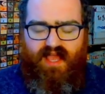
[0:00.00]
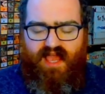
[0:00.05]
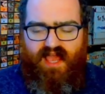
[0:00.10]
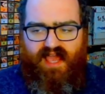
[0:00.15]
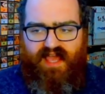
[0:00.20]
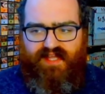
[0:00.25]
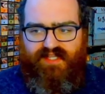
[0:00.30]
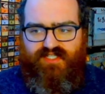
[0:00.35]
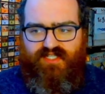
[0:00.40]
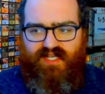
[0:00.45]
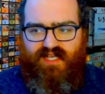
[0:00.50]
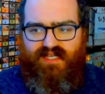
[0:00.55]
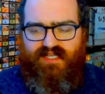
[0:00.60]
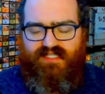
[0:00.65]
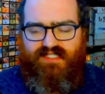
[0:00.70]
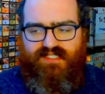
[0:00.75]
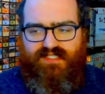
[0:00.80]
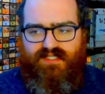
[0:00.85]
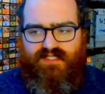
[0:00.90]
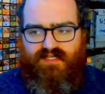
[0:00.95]
It
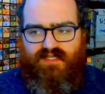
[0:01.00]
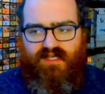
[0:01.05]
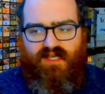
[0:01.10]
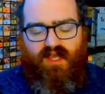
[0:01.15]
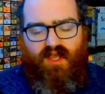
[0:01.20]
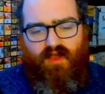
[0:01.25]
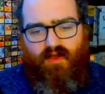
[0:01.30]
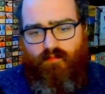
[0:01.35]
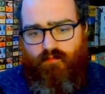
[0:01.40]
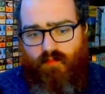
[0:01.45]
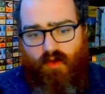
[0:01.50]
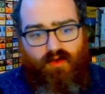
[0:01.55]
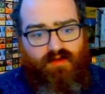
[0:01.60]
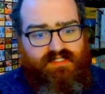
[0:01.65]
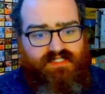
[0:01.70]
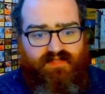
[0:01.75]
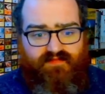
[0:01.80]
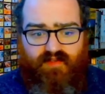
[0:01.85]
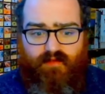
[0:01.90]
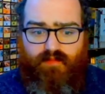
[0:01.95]
just,
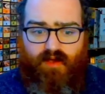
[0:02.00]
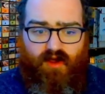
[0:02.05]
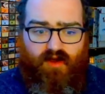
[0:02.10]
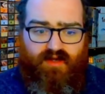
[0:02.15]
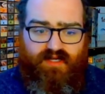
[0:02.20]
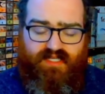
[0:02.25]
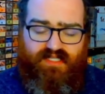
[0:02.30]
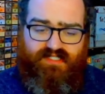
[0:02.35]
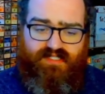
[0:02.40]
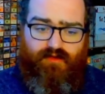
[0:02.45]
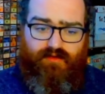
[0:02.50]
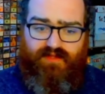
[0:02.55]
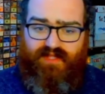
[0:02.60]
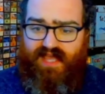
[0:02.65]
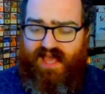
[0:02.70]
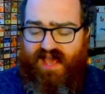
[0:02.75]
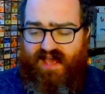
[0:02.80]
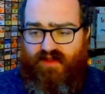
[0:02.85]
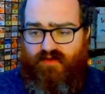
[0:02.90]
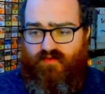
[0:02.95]
most of your parties only
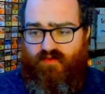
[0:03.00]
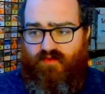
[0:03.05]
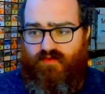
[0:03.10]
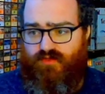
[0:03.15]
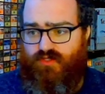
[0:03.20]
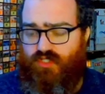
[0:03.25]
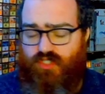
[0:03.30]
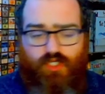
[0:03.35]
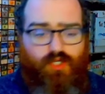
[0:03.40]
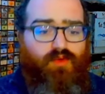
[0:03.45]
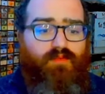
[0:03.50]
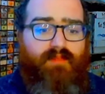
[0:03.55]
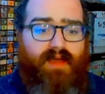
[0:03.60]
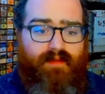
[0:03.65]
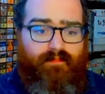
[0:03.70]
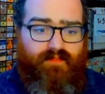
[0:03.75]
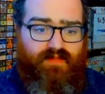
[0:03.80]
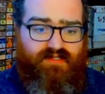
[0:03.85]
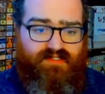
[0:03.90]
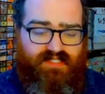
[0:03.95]
had two
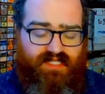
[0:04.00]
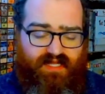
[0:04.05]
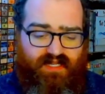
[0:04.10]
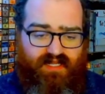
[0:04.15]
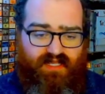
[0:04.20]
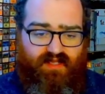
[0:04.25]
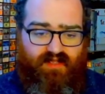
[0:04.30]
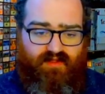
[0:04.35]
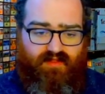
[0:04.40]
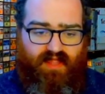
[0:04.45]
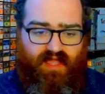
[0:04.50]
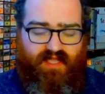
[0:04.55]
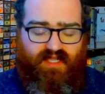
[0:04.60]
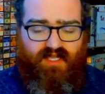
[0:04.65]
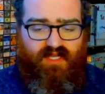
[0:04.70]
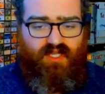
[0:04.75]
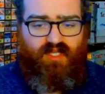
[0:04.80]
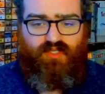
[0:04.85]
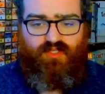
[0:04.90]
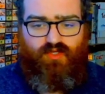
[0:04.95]
members in it. Like,
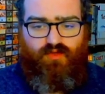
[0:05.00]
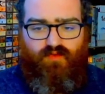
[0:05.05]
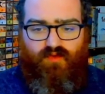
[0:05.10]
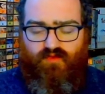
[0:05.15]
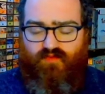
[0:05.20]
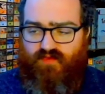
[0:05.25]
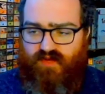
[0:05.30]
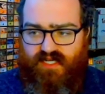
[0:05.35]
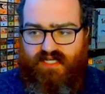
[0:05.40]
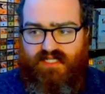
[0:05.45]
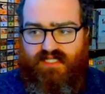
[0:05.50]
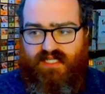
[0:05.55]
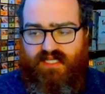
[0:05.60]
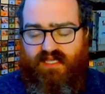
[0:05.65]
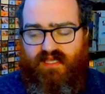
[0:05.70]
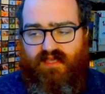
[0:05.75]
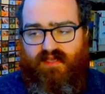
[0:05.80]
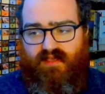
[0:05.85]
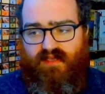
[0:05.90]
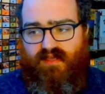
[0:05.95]
you were
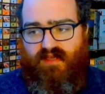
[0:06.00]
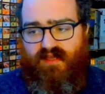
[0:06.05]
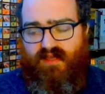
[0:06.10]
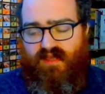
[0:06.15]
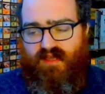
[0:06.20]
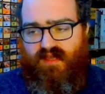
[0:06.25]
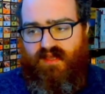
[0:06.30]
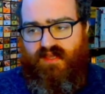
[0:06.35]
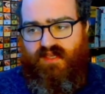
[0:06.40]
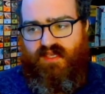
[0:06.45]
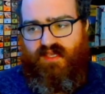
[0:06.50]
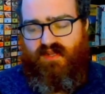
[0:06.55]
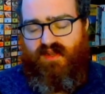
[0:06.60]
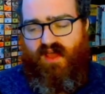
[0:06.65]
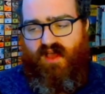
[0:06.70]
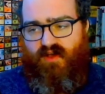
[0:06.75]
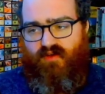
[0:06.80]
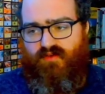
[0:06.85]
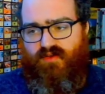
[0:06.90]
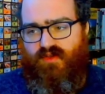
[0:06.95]
really,
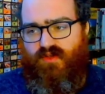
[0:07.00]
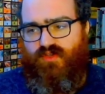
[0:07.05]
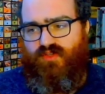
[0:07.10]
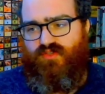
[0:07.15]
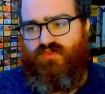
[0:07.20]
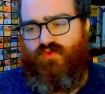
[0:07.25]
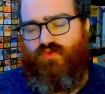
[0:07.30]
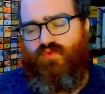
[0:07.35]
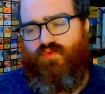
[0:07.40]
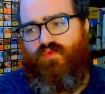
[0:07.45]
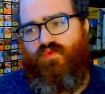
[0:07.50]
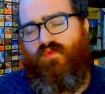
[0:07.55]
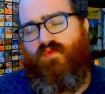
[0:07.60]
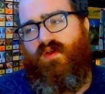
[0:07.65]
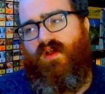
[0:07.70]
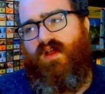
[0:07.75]
you